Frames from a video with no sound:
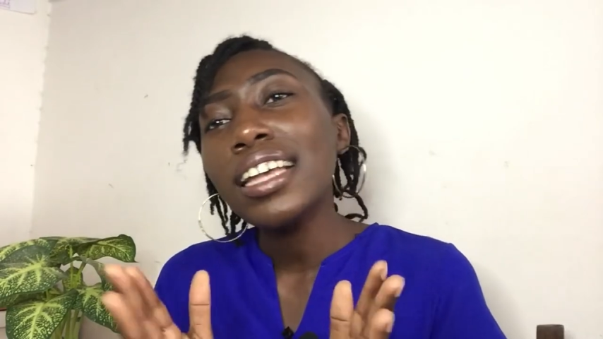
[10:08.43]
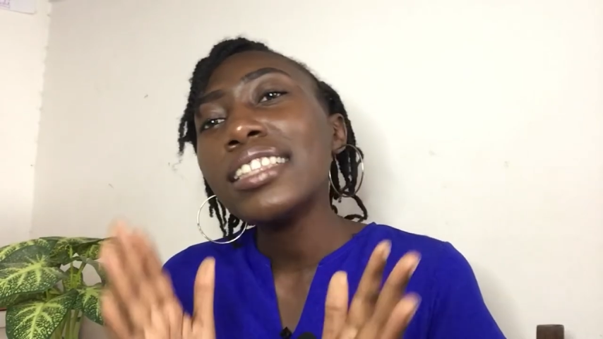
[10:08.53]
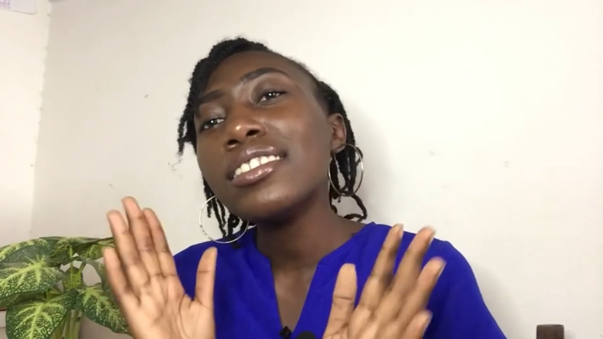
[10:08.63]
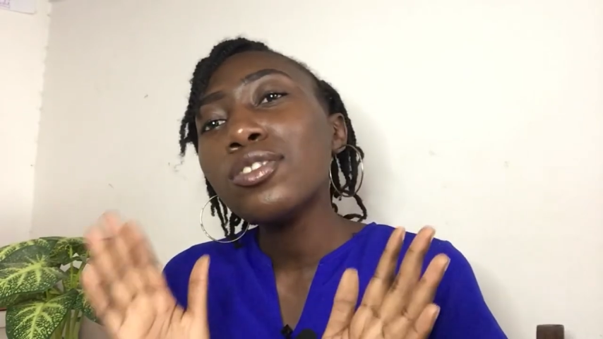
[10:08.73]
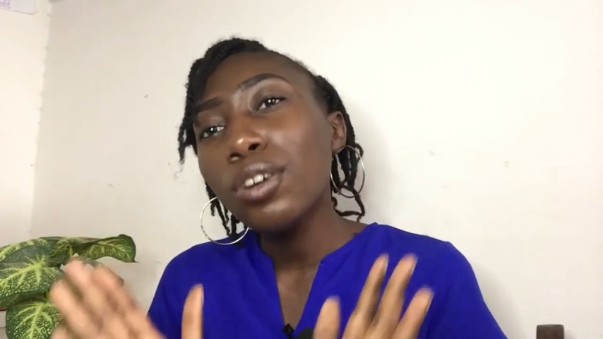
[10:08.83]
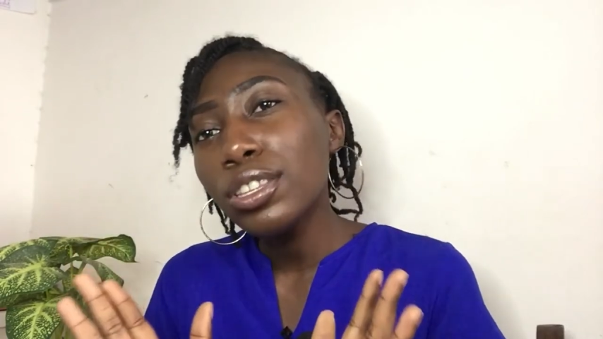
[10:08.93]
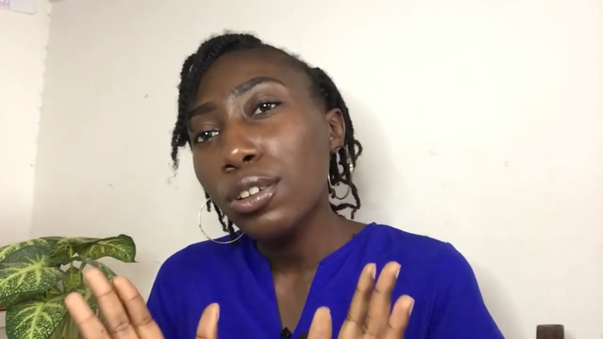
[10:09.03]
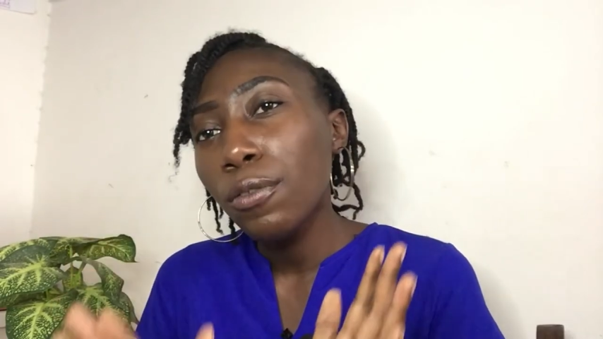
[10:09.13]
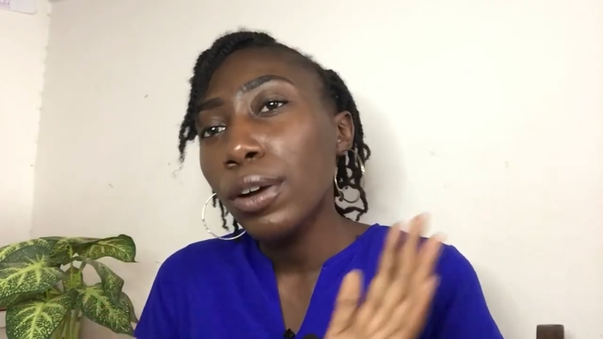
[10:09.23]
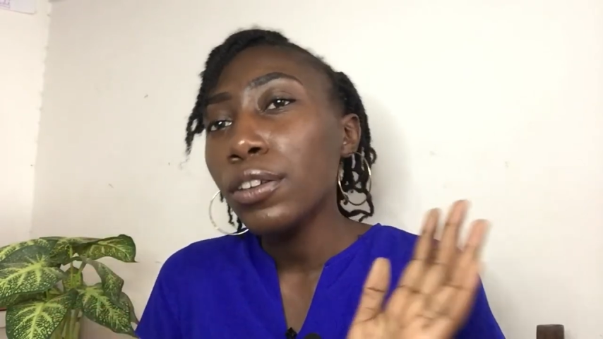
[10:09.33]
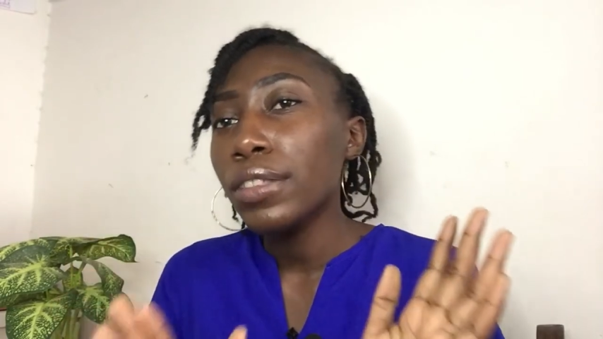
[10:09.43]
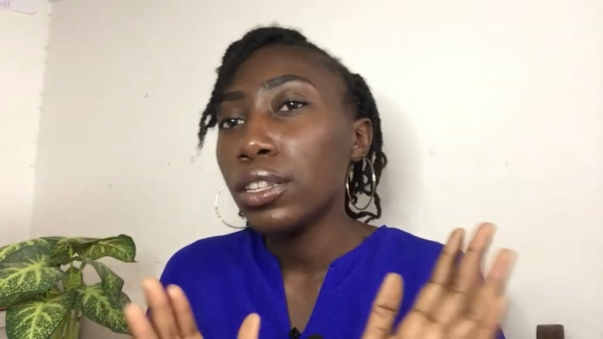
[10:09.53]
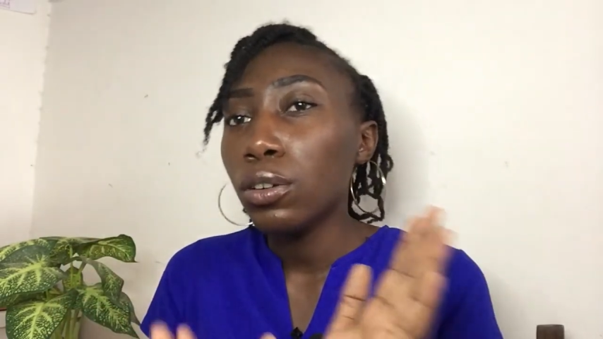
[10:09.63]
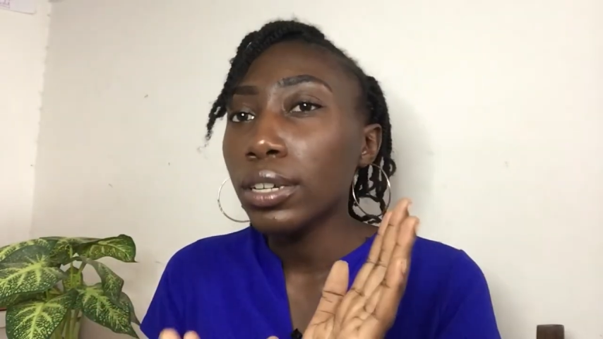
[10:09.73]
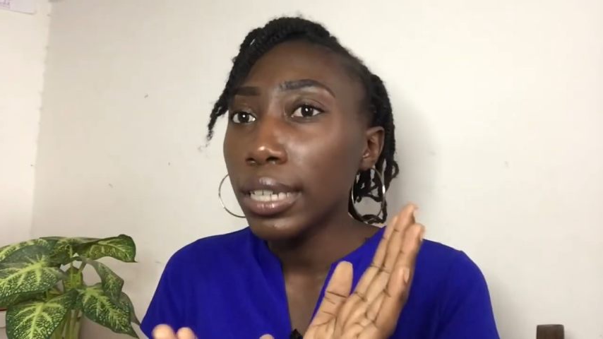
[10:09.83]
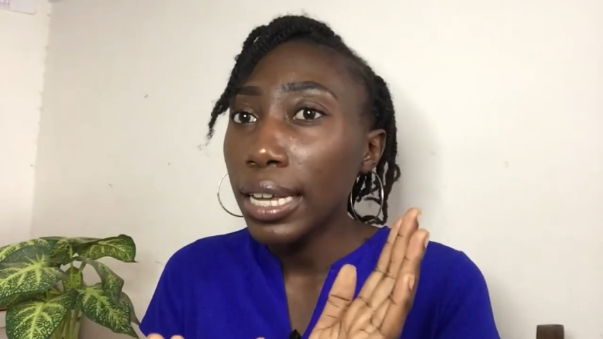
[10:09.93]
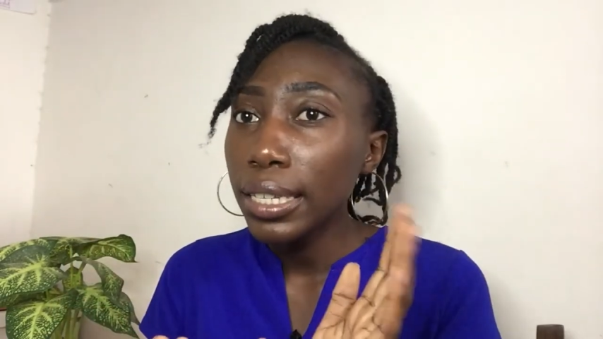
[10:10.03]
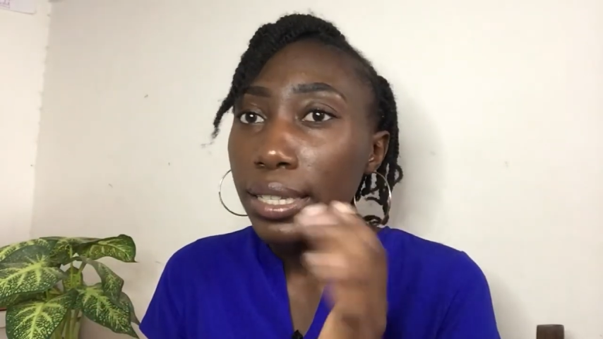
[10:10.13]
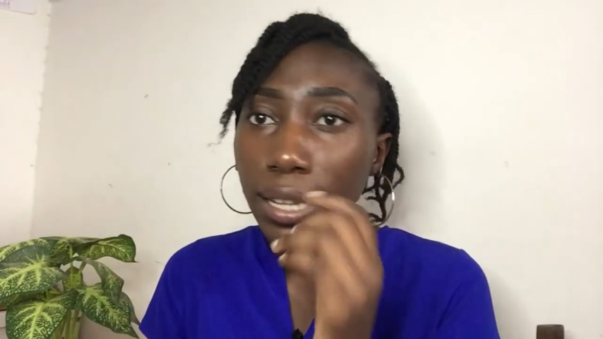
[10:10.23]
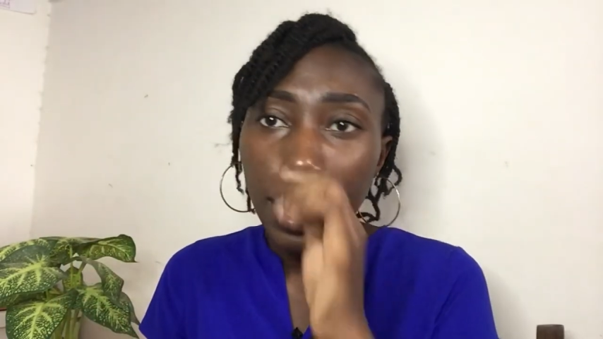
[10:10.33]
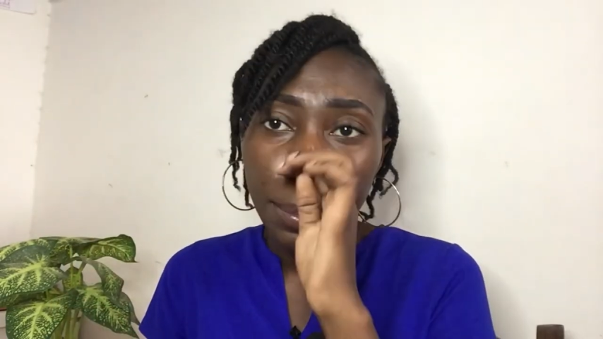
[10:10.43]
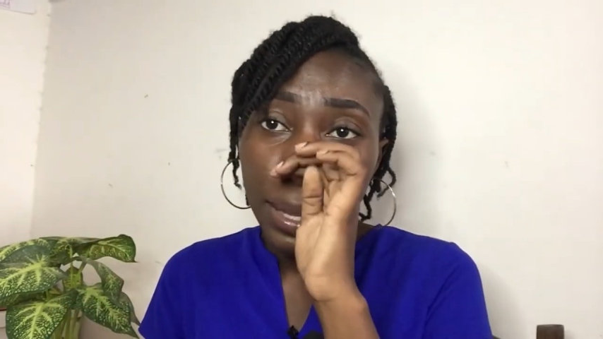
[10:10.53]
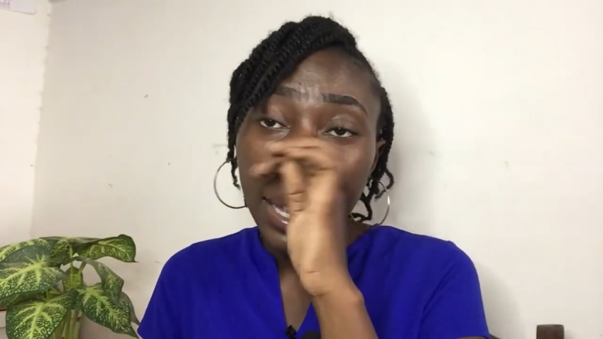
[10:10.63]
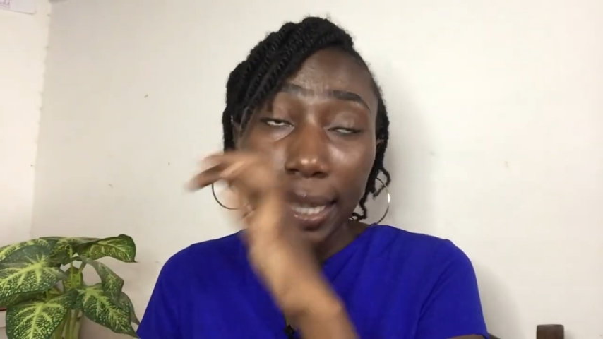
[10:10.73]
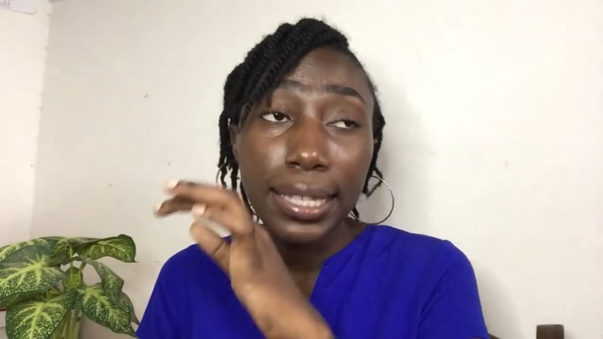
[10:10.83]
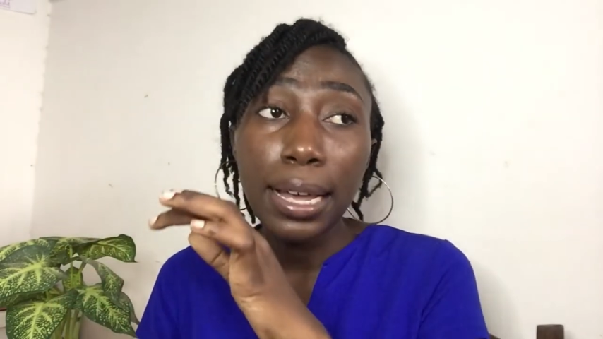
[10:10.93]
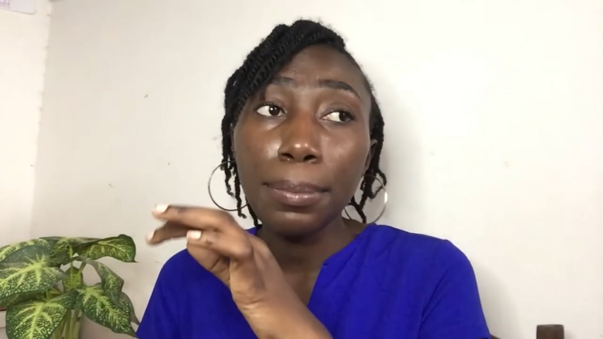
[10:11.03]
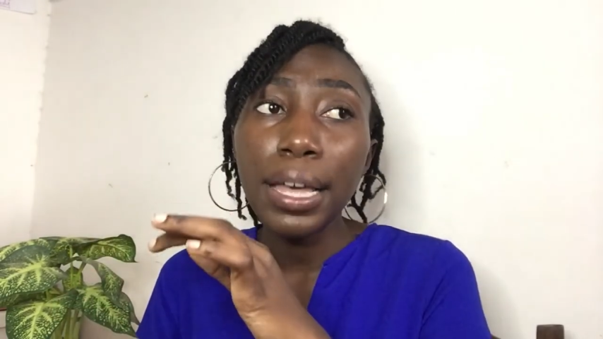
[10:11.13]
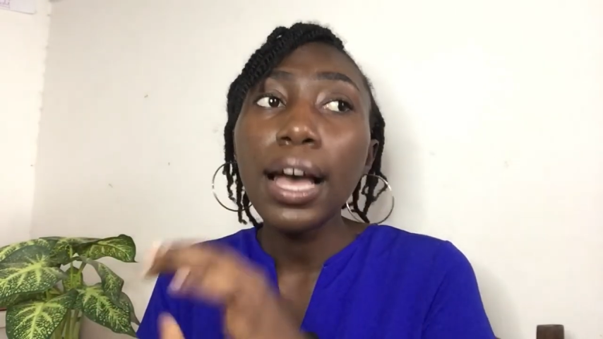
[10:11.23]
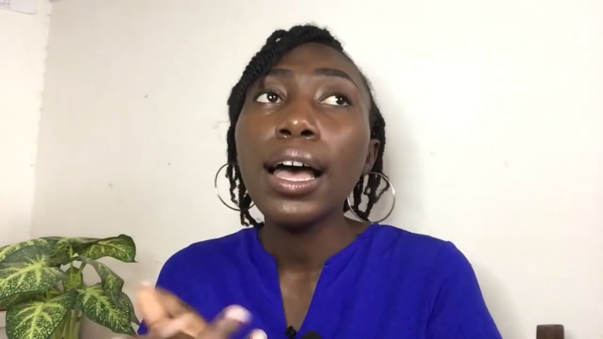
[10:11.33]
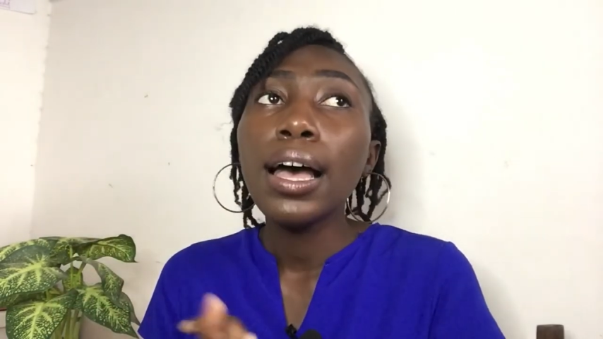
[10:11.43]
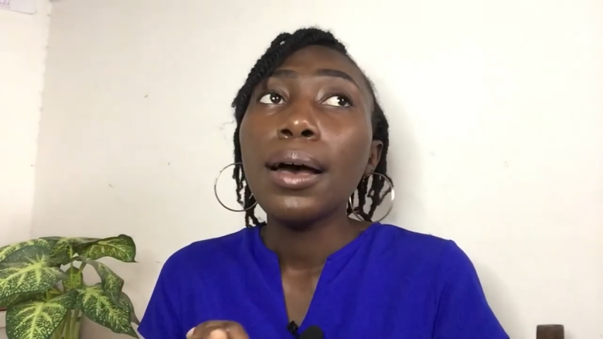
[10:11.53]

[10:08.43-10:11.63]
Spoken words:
it's notes of one of the doctors here in Zambia.